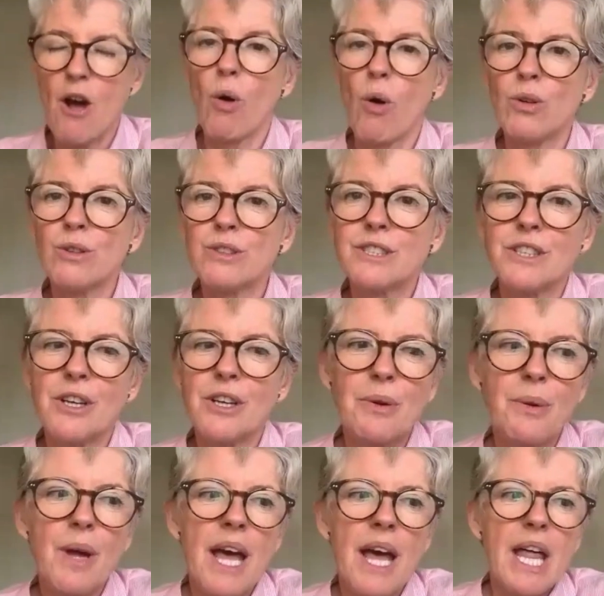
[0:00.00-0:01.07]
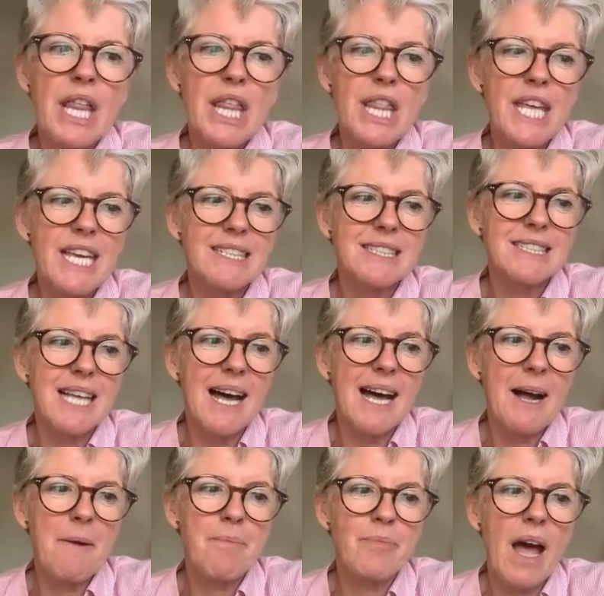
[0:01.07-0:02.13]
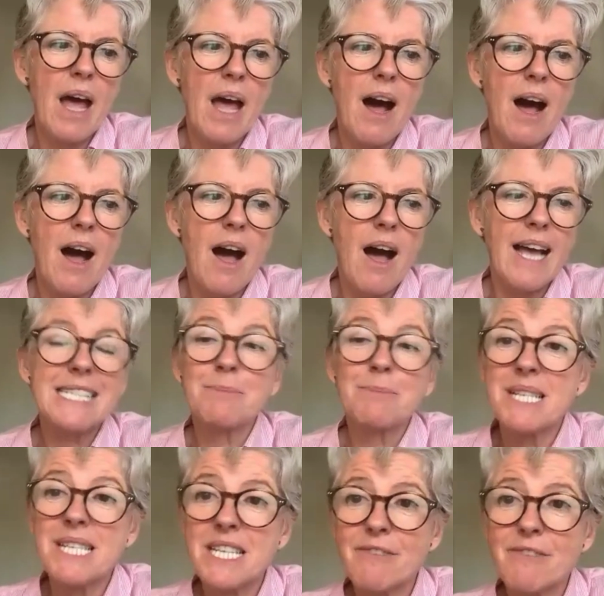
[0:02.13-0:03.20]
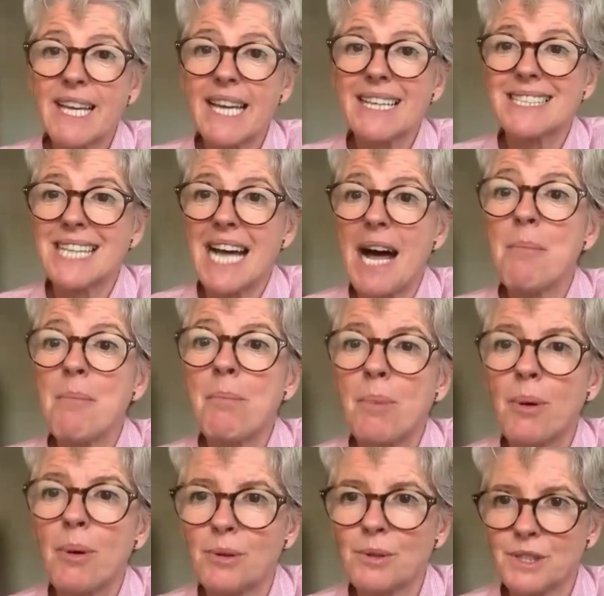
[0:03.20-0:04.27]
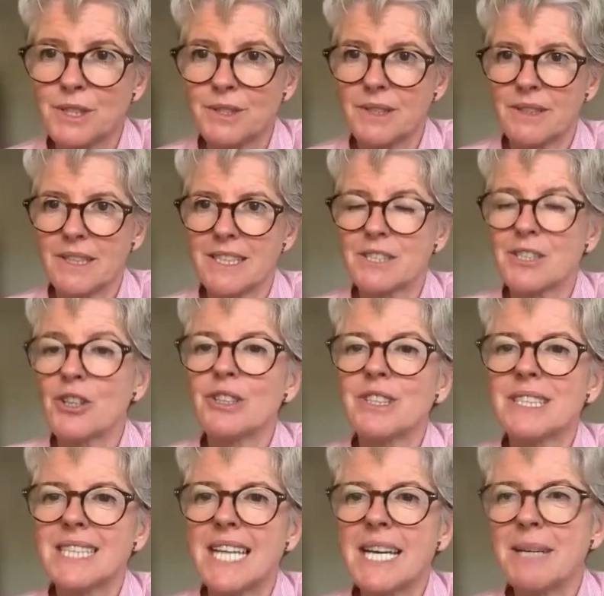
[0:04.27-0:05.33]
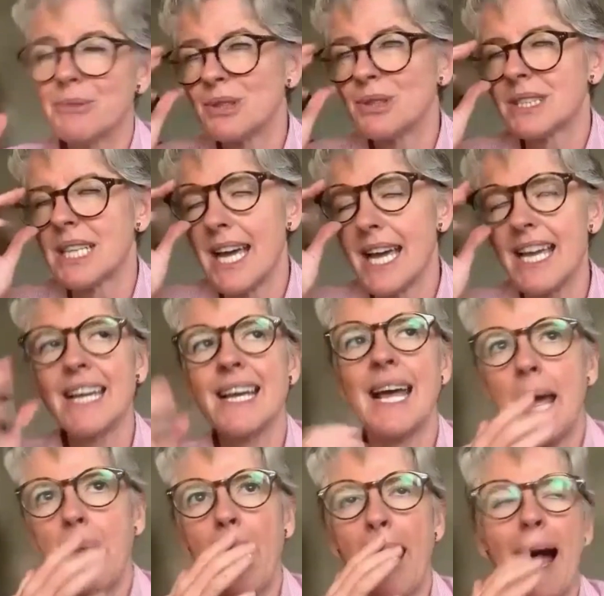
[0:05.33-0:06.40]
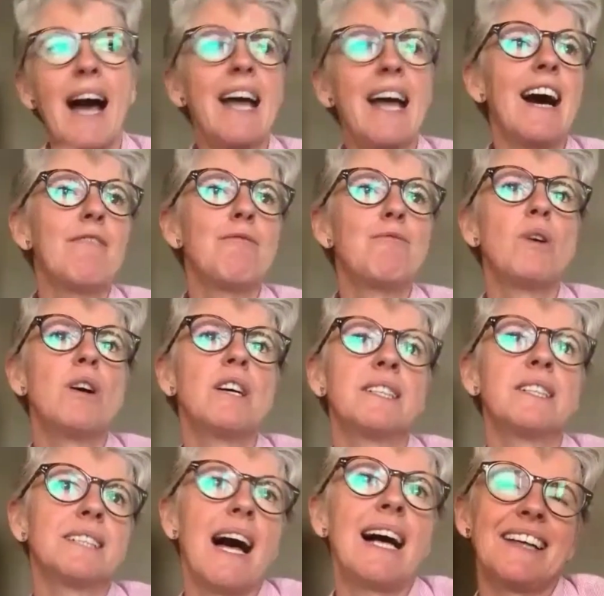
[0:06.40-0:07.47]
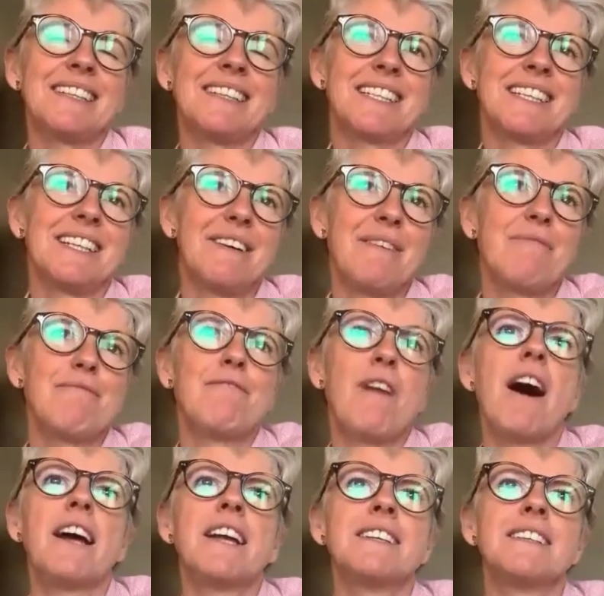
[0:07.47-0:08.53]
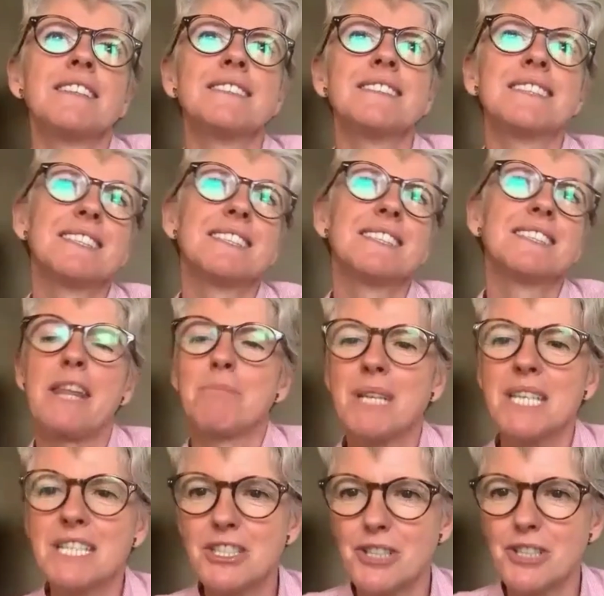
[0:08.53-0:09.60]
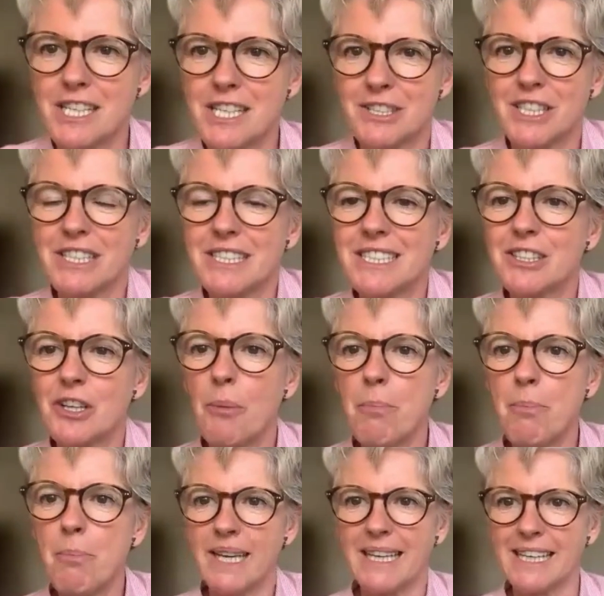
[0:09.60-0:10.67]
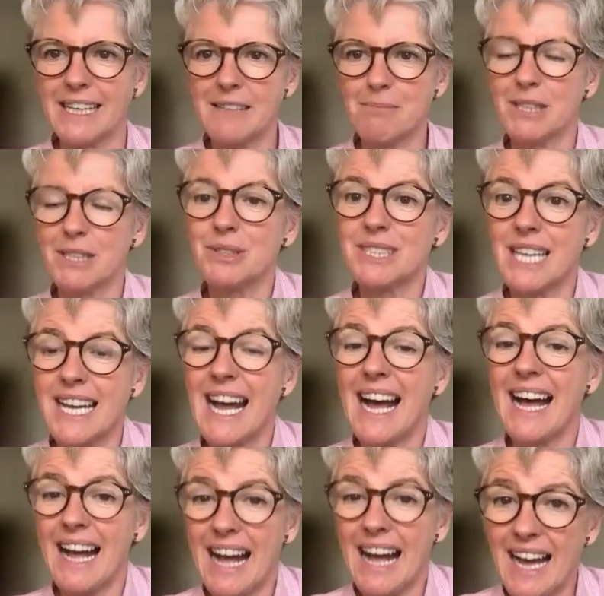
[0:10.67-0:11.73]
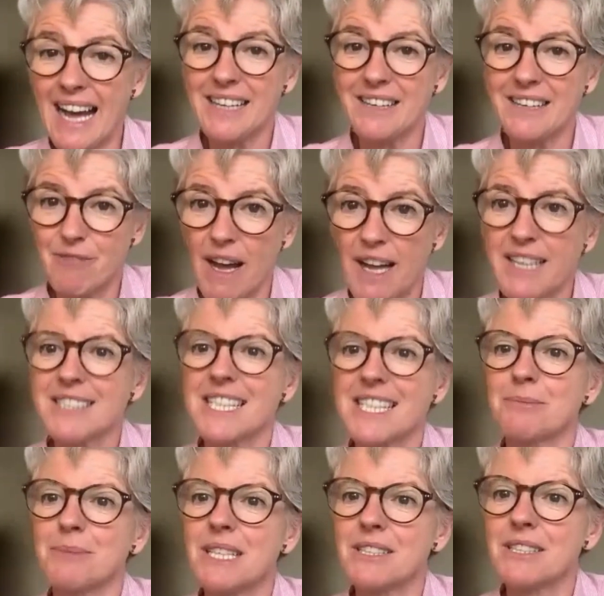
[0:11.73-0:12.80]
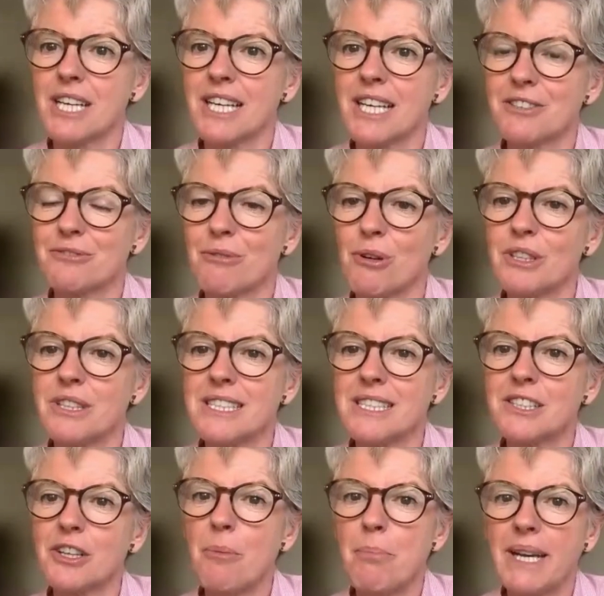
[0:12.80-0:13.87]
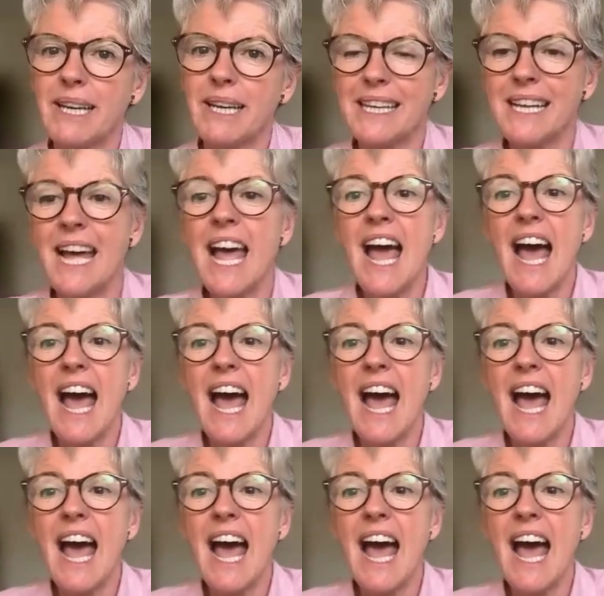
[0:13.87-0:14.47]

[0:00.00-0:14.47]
Also, things that are specific examples. It's not the same to say, I have worked as a finance administrator in this company, but to say I had a finance administrator role in this company,